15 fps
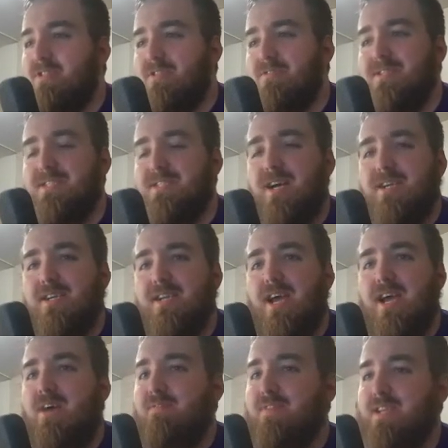So he's not going to
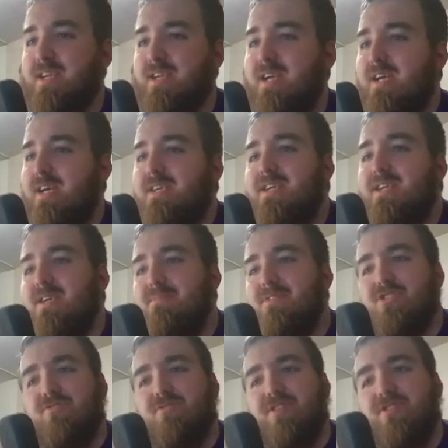have any
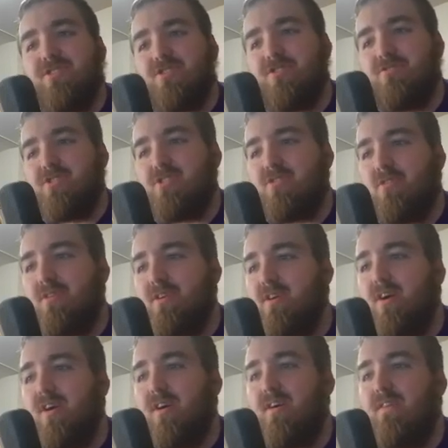chemistry issues starting
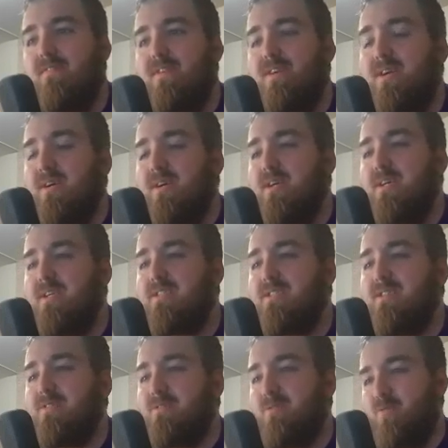off.
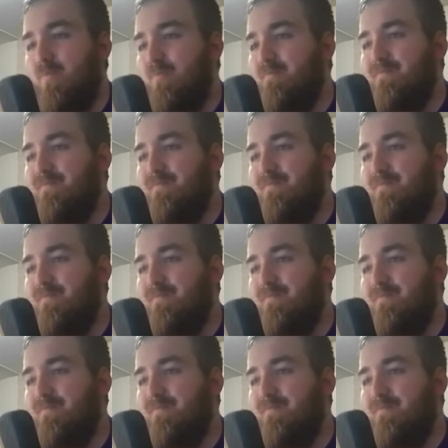So,